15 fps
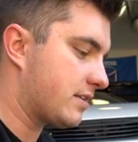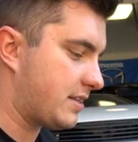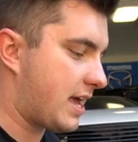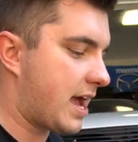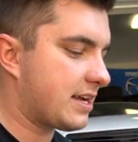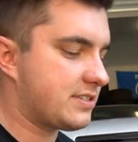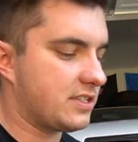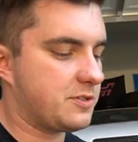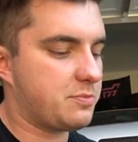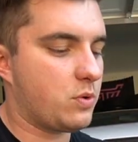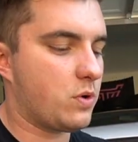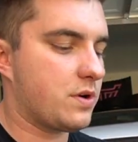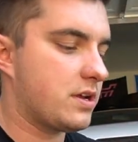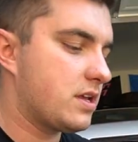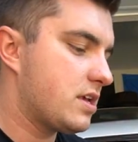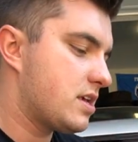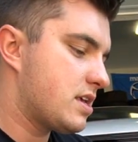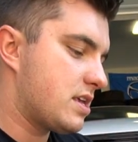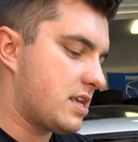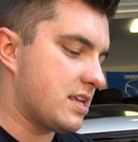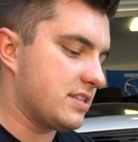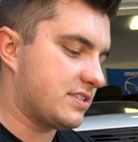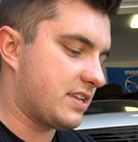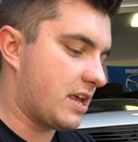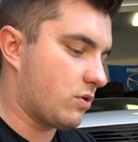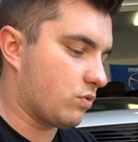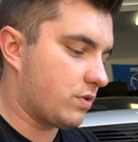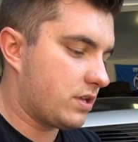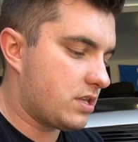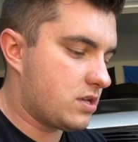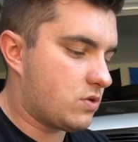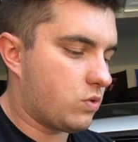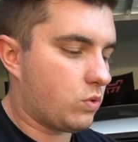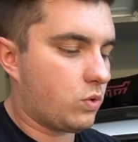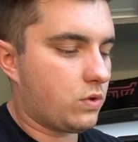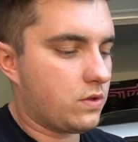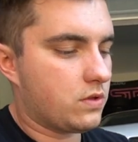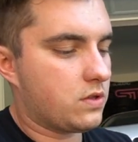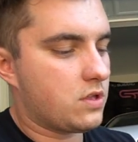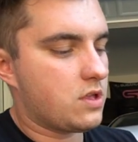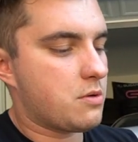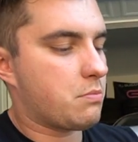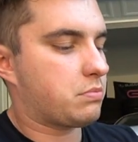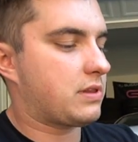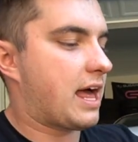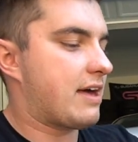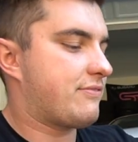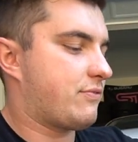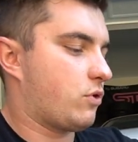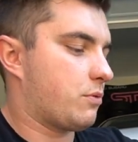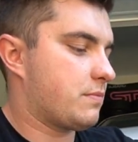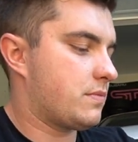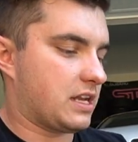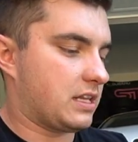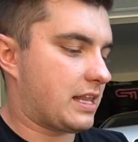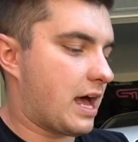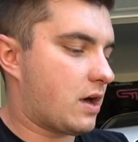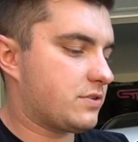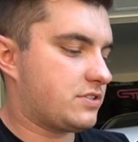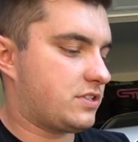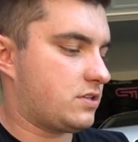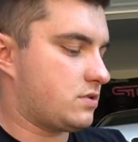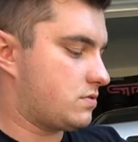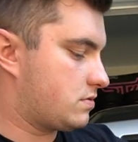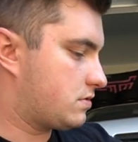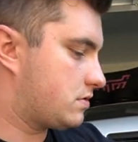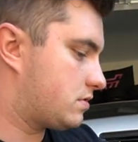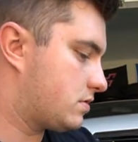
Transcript: The access port is a really cool platform that allows you